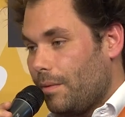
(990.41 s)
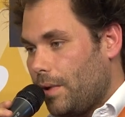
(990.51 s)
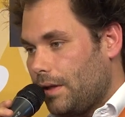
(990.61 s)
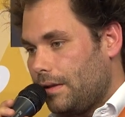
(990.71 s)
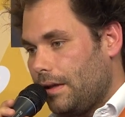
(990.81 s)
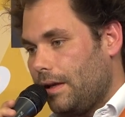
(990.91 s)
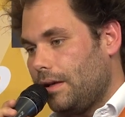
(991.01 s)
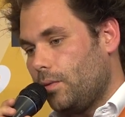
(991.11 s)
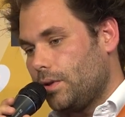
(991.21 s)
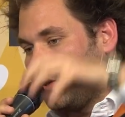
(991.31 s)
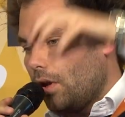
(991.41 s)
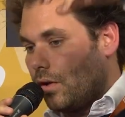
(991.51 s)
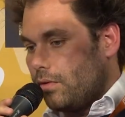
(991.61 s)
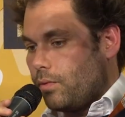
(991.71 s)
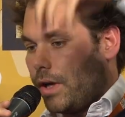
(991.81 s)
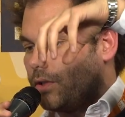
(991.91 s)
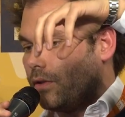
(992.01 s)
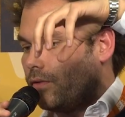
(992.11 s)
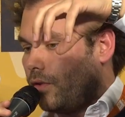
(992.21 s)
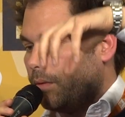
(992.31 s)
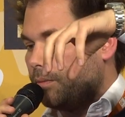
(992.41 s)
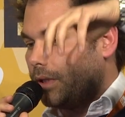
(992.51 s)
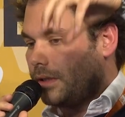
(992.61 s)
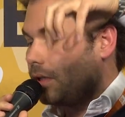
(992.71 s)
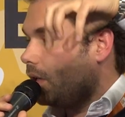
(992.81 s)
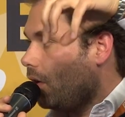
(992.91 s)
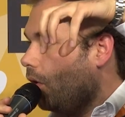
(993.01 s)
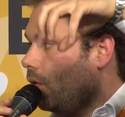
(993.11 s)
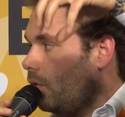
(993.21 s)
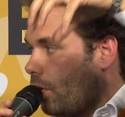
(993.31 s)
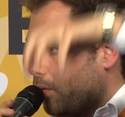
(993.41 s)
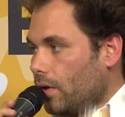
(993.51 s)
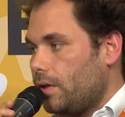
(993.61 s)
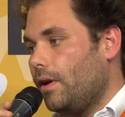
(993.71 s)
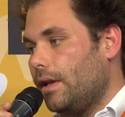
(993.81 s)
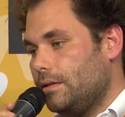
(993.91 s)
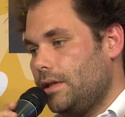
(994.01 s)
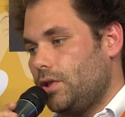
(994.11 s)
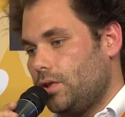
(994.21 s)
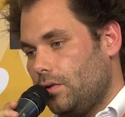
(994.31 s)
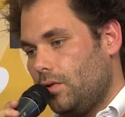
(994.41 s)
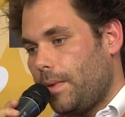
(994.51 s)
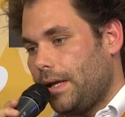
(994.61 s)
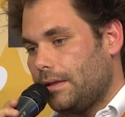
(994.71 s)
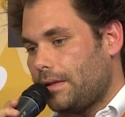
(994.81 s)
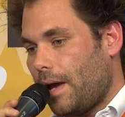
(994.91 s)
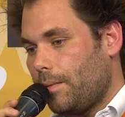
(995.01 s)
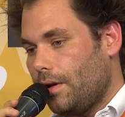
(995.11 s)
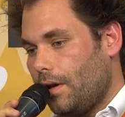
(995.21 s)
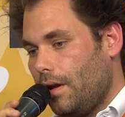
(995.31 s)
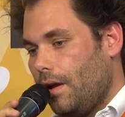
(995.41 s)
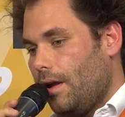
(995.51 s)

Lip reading: but there was a lot of pressure from the CEO throughout the organization to make this happen.